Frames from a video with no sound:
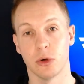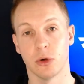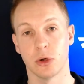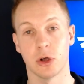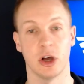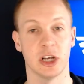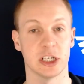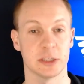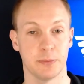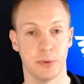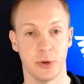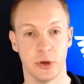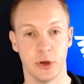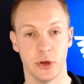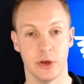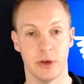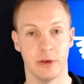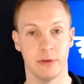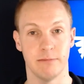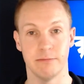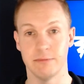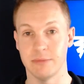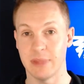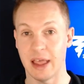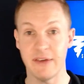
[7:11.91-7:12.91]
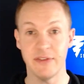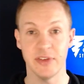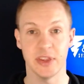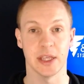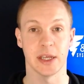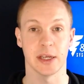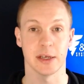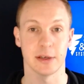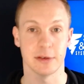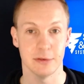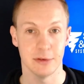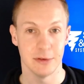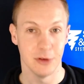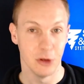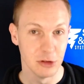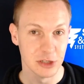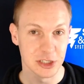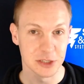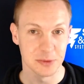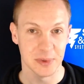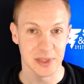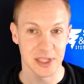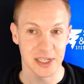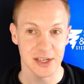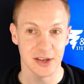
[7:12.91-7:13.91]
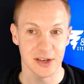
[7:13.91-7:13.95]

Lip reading: cost per everything ultimately,